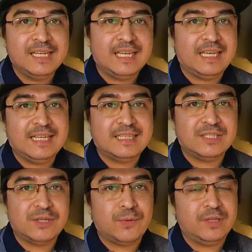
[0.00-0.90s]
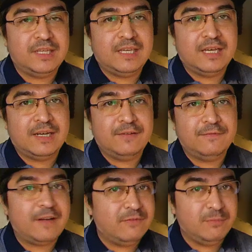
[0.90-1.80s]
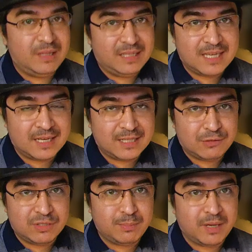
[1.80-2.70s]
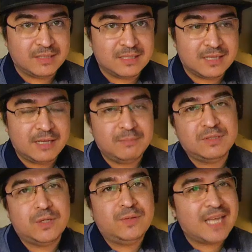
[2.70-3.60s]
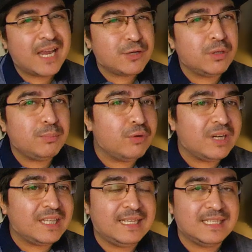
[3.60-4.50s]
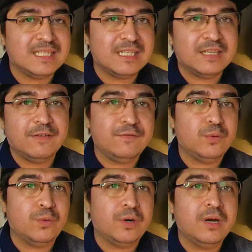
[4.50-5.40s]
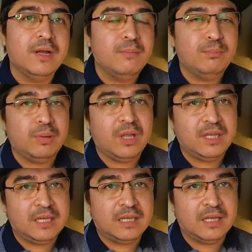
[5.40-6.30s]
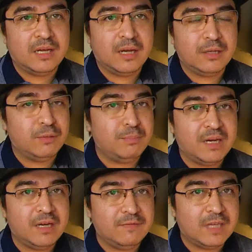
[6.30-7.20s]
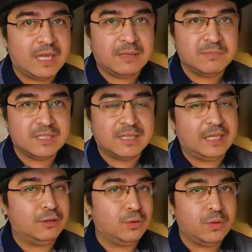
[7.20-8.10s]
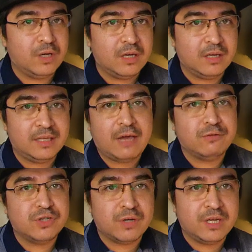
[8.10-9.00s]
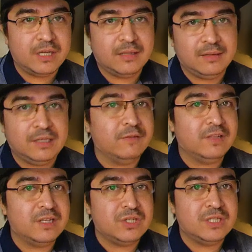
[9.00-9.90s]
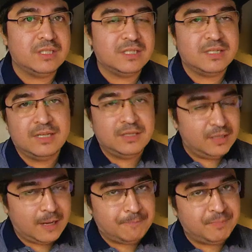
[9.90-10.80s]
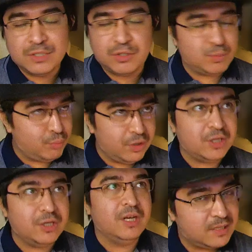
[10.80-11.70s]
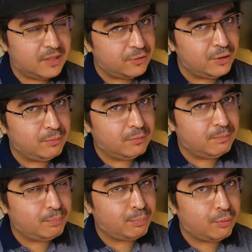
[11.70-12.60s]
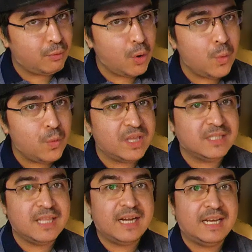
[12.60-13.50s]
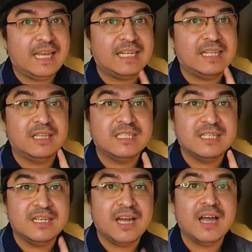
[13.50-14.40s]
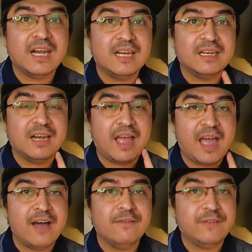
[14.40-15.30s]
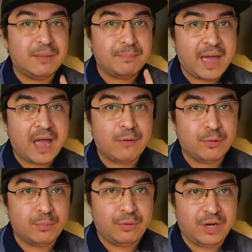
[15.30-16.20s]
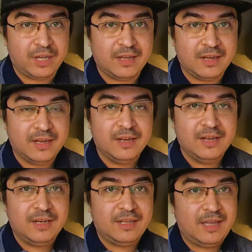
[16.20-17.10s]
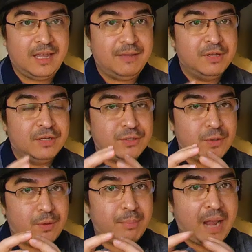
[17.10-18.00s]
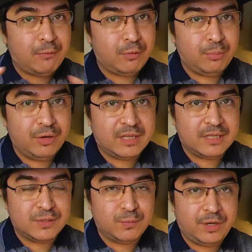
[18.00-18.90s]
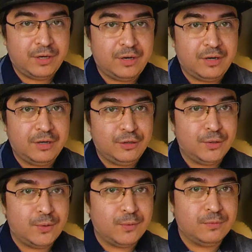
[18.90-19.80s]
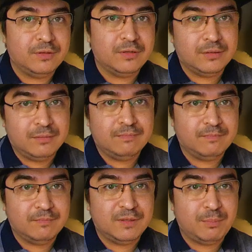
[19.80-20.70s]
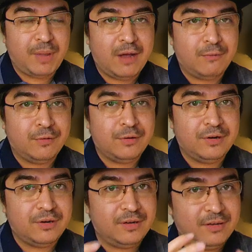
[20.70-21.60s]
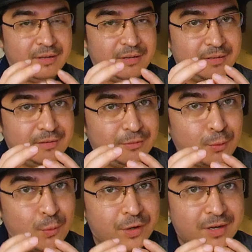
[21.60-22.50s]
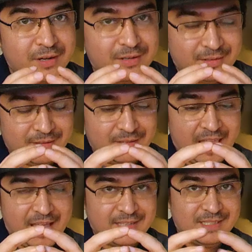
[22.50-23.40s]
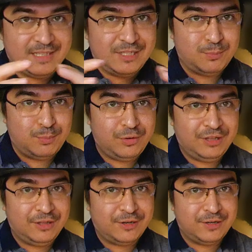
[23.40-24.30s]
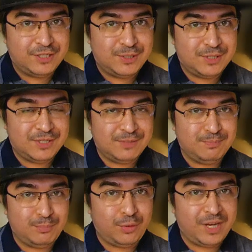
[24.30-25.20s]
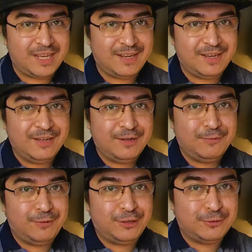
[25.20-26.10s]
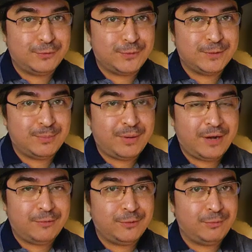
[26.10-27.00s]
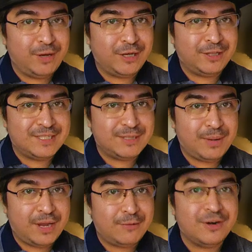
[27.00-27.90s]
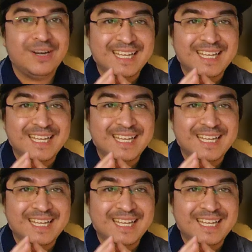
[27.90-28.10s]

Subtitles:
It's only 5 milliseconds response time, so it's actually pretty decent if you're playing competitive games like Dota, Counter Strike, League of Legends. Okay, so it's pretty good. Third pro is that it does not have a power brick. Okay, so a power brick is where the power cord has this pretty large brick where it controls the power or regulates the power.